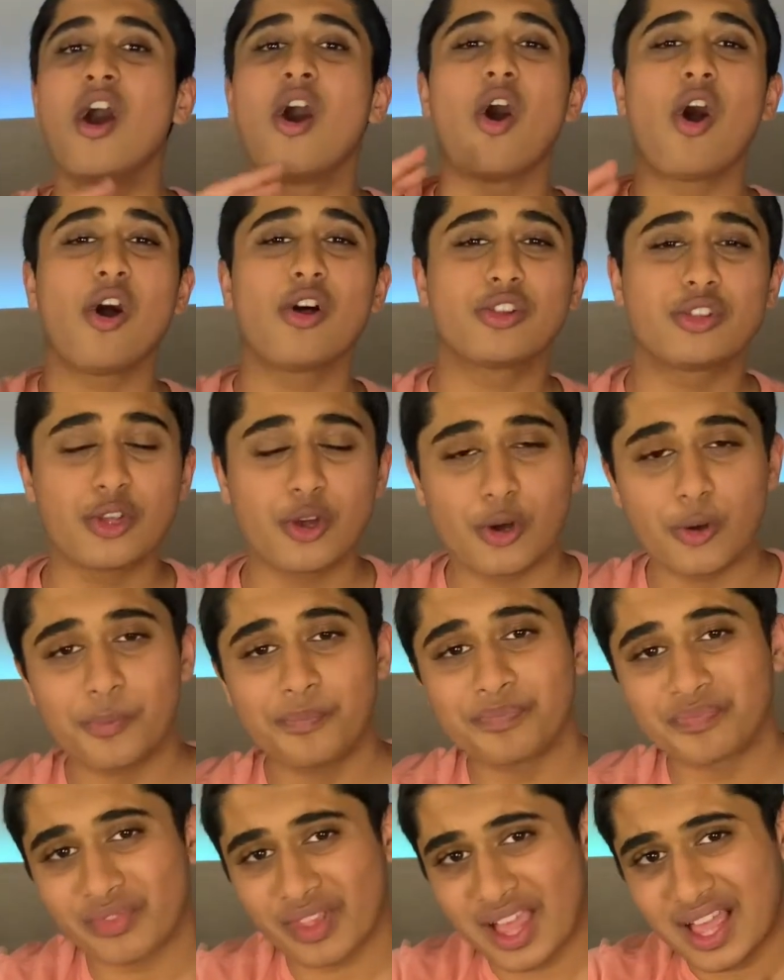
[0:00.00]
Also,
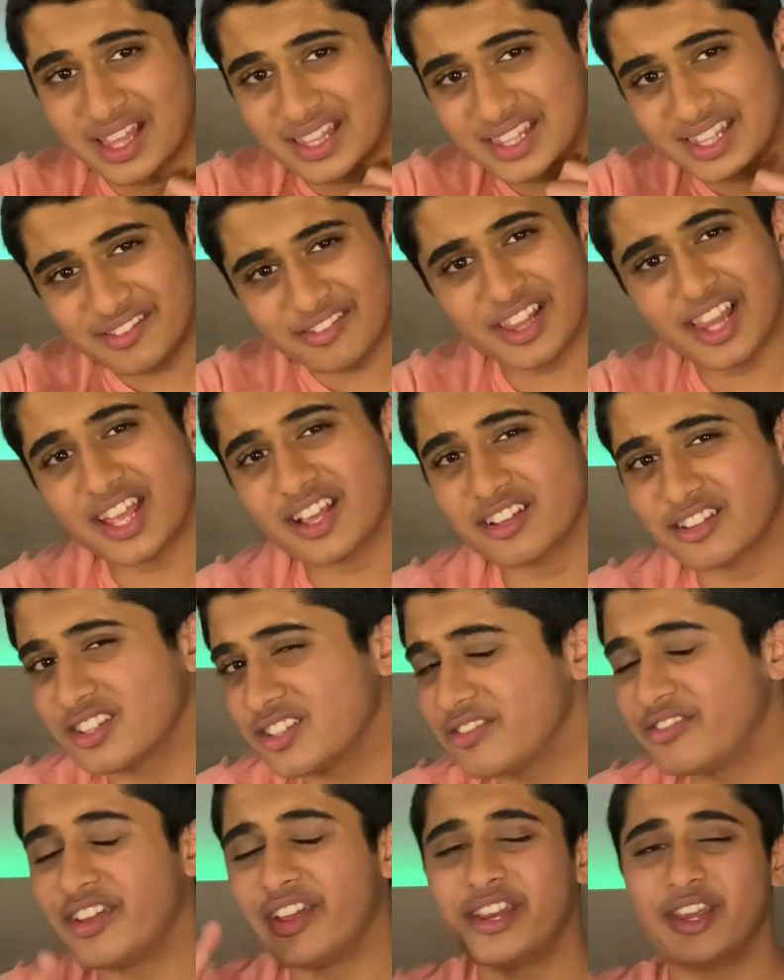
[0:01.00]
leave a like on this
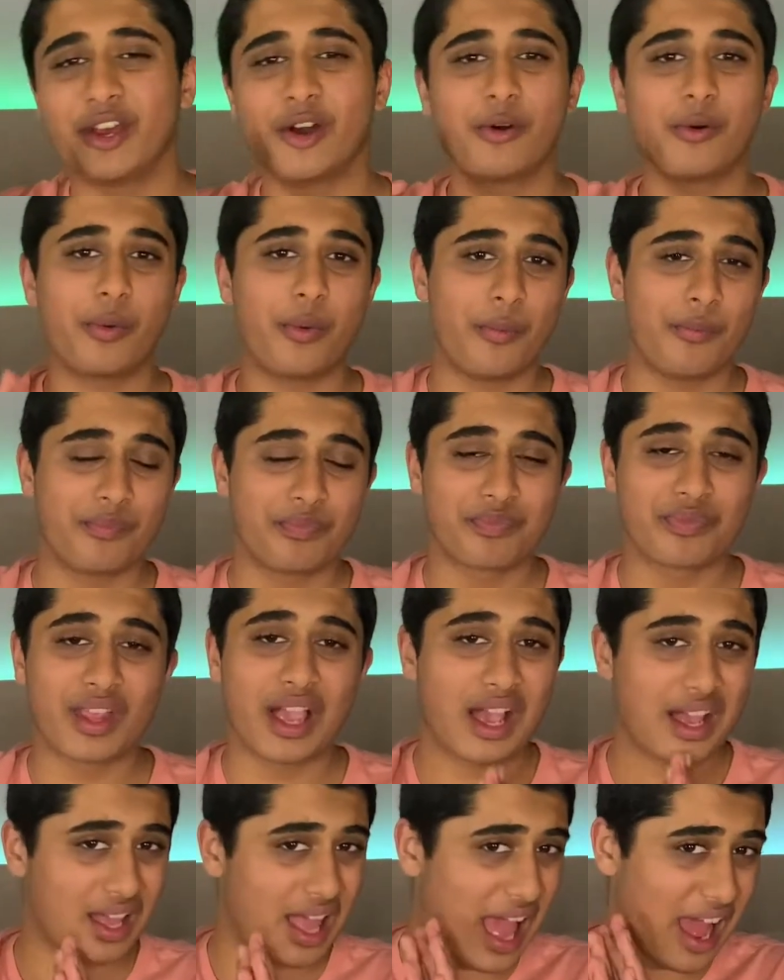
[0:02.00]
video
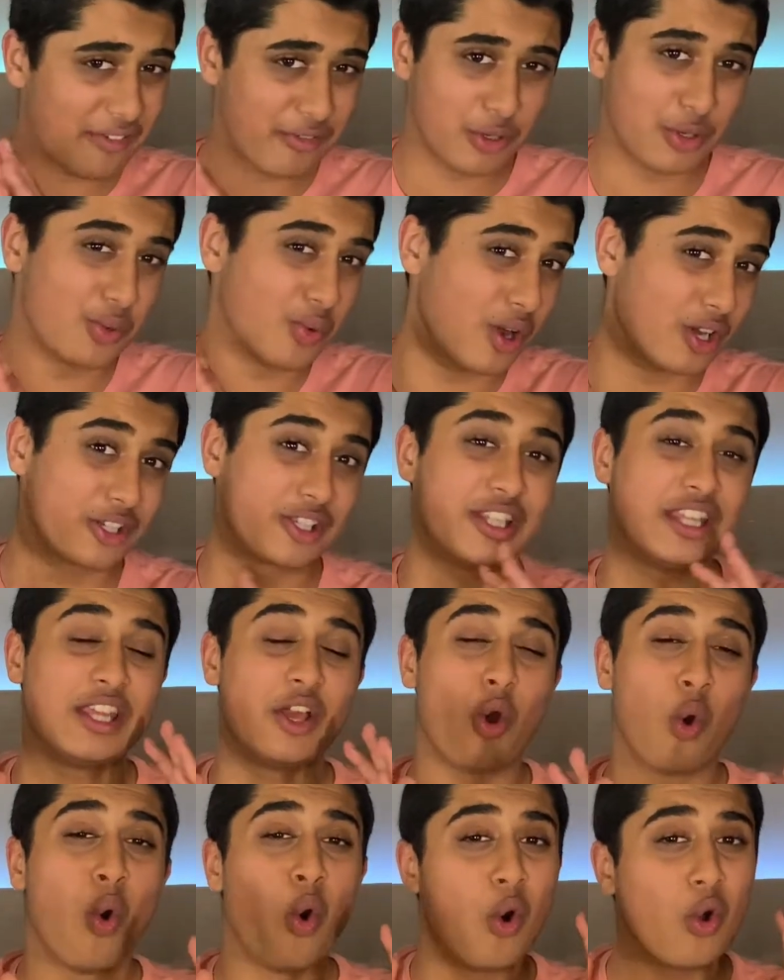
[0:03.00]
after you watch the
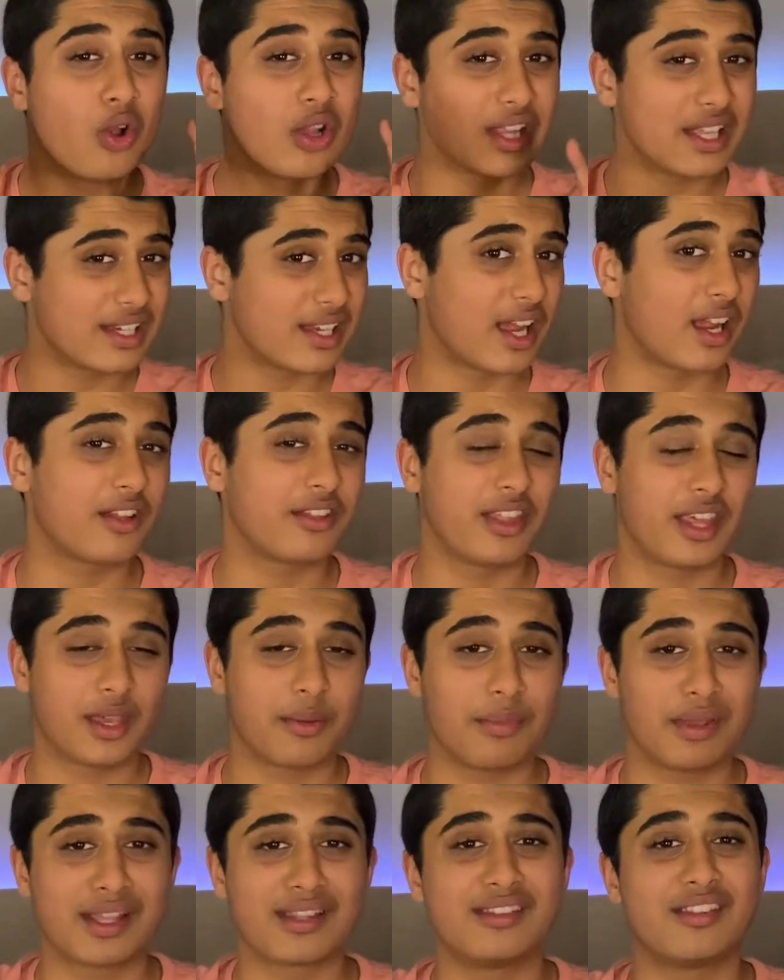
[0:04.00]
whole entire thing,
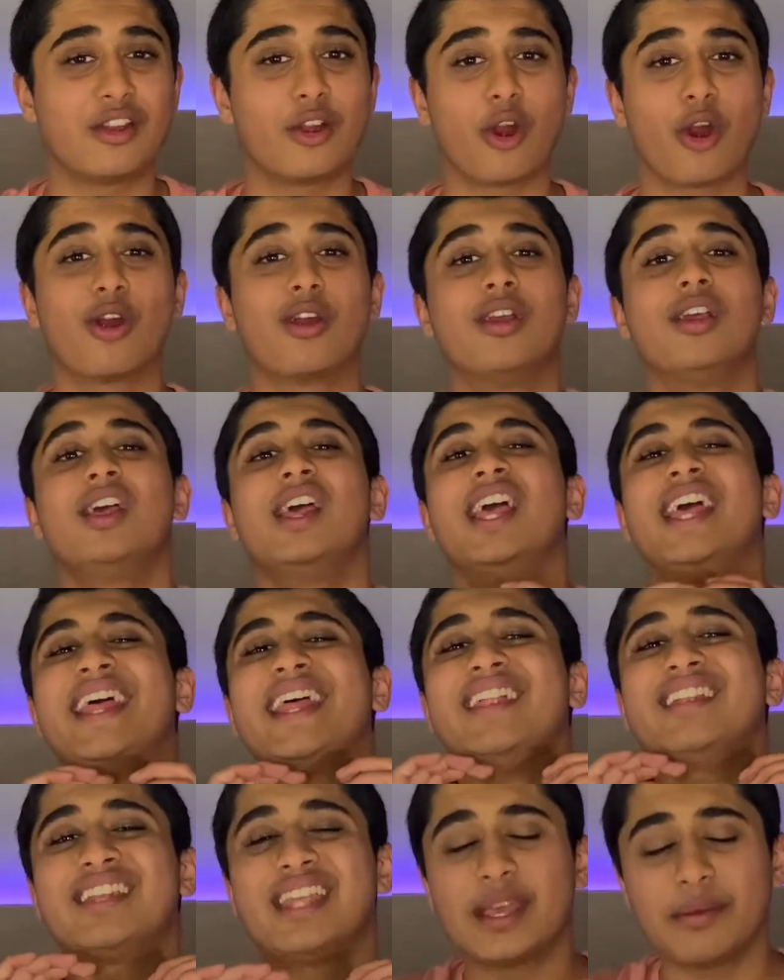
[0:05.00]
because there are
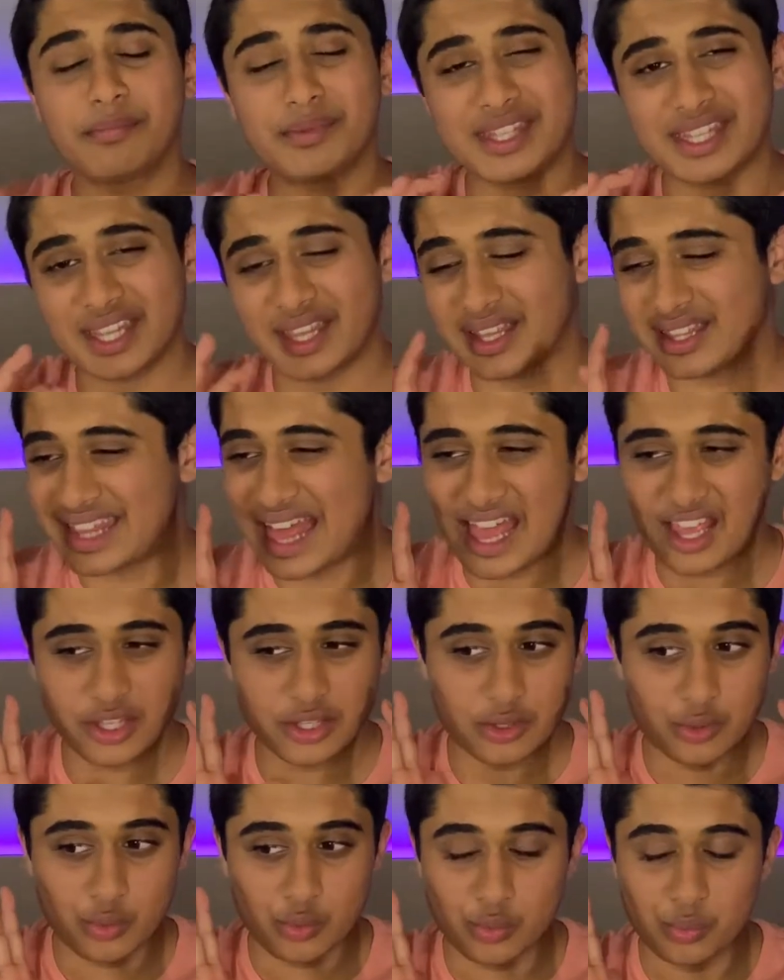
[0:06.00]
tips that
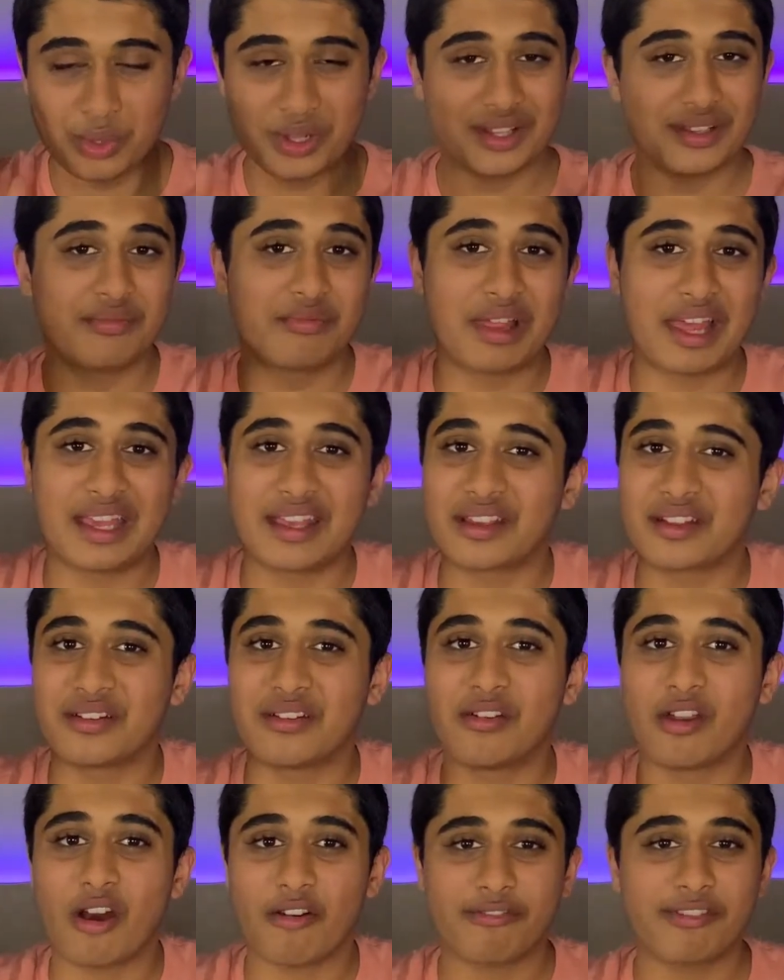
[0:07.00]
you will
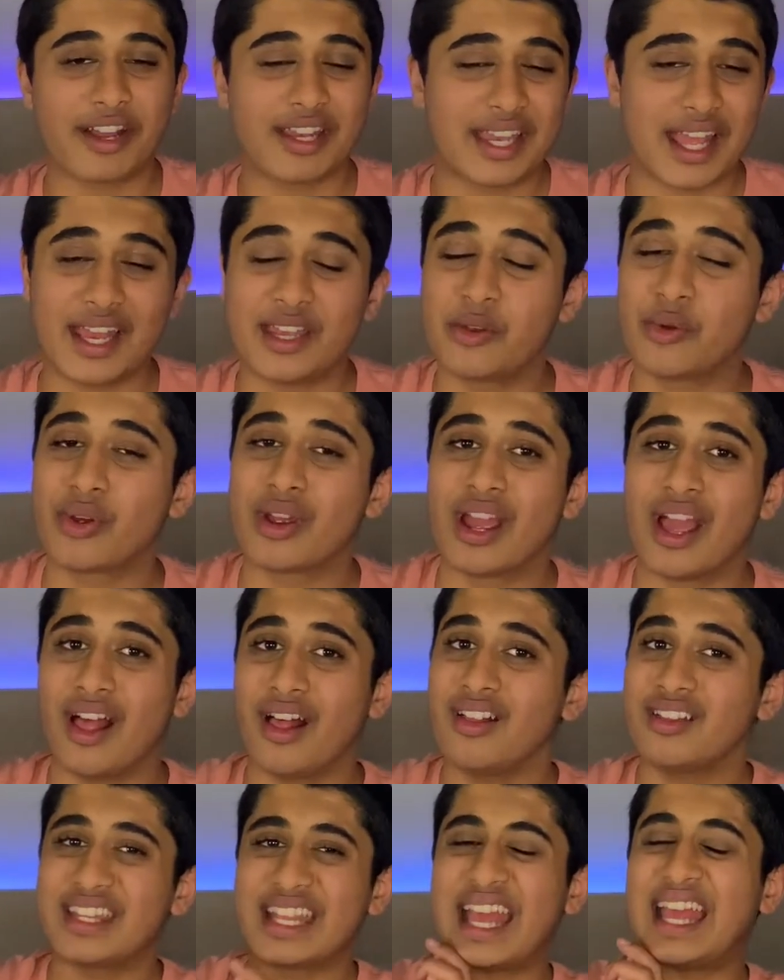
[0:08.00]
not find anywhere
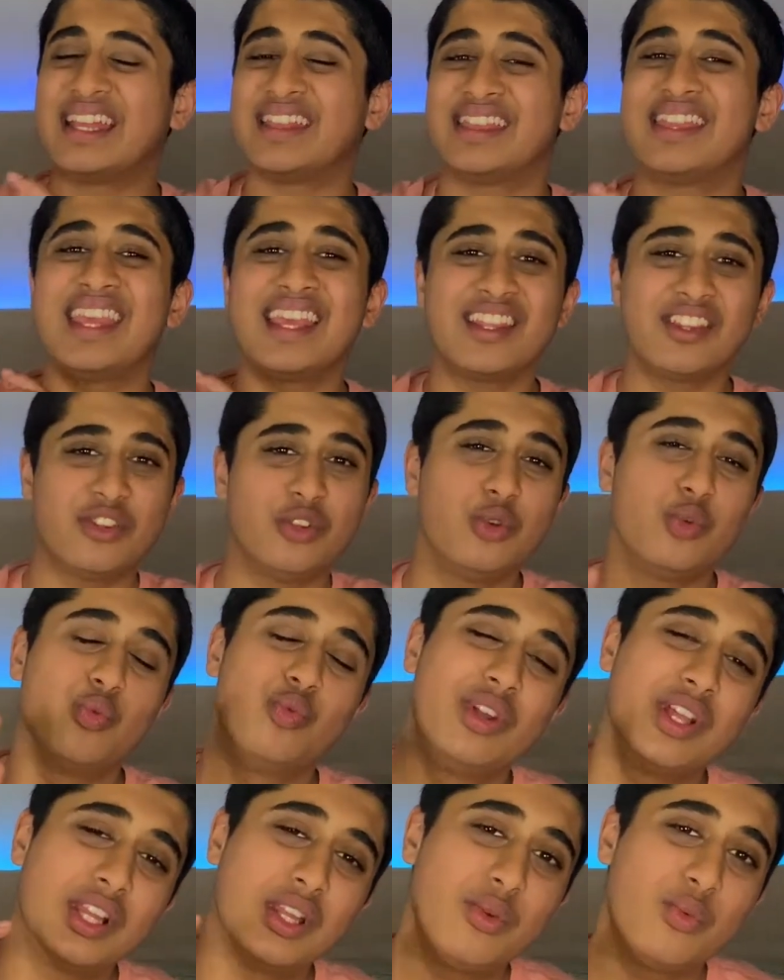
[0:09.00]
else and things you
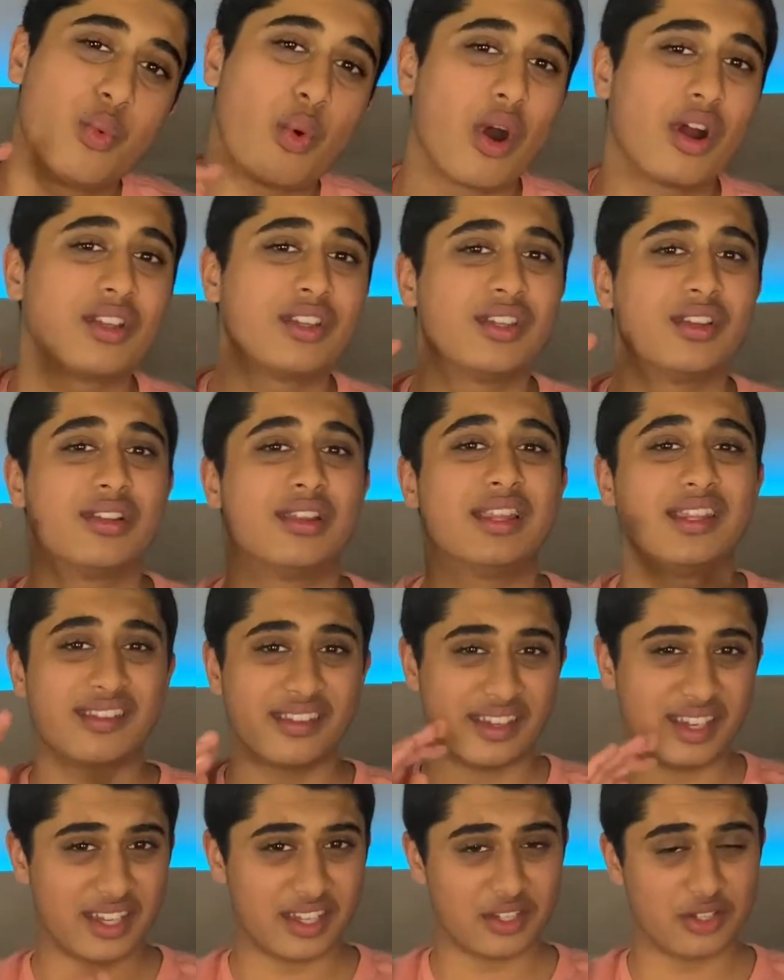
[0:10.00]
really want to
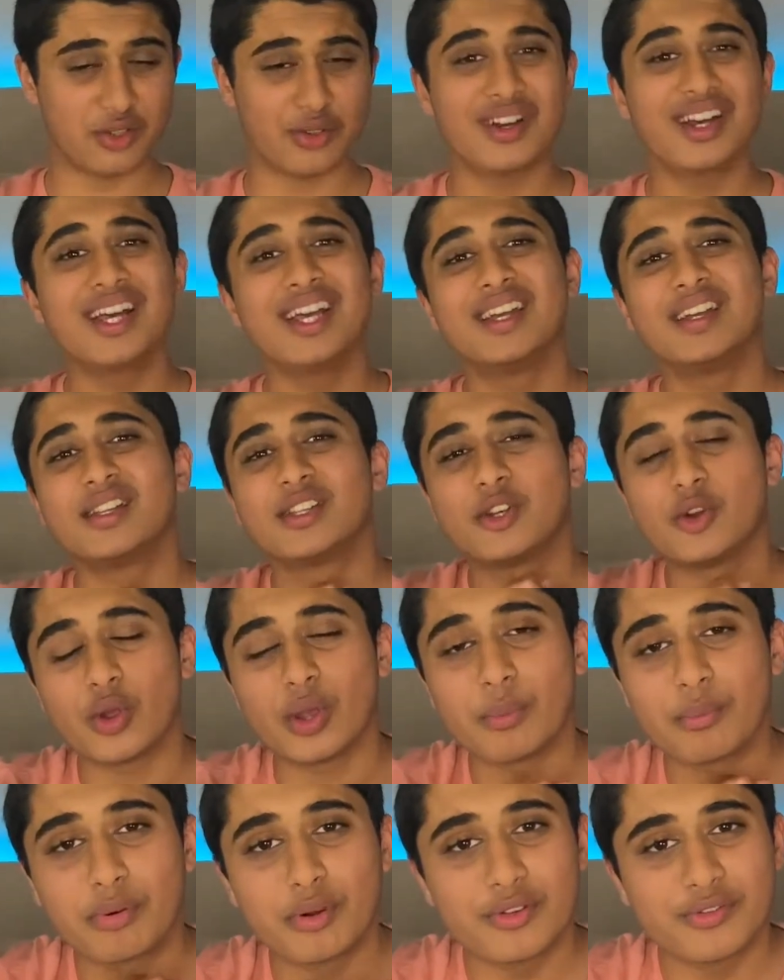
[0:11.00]
listen into to
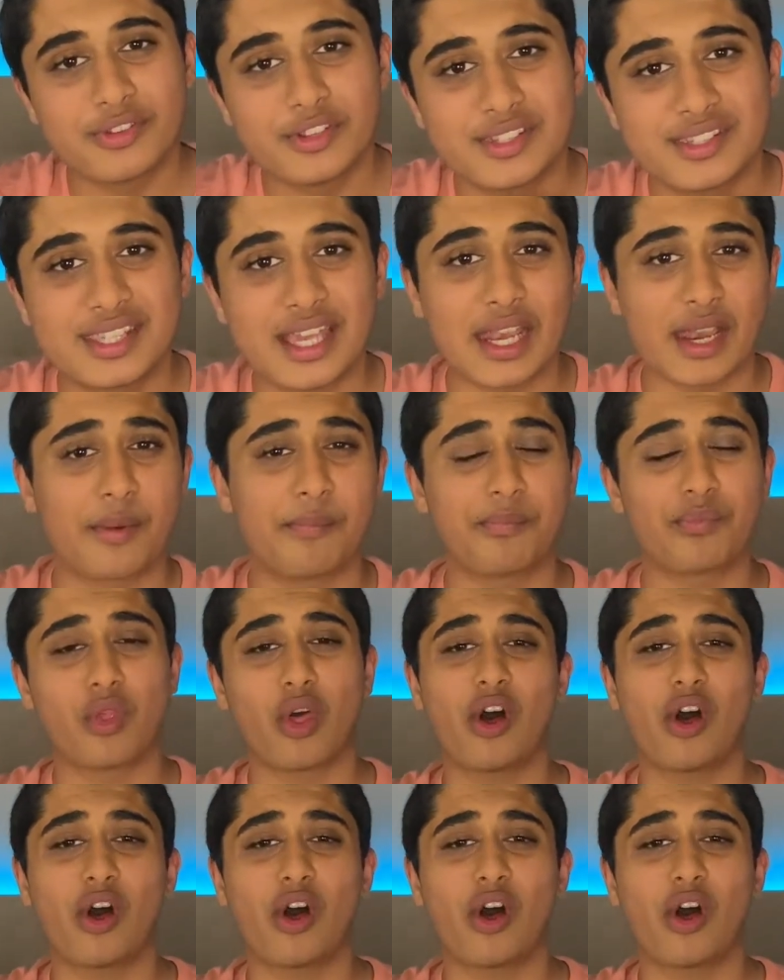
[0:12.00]
improve your setup.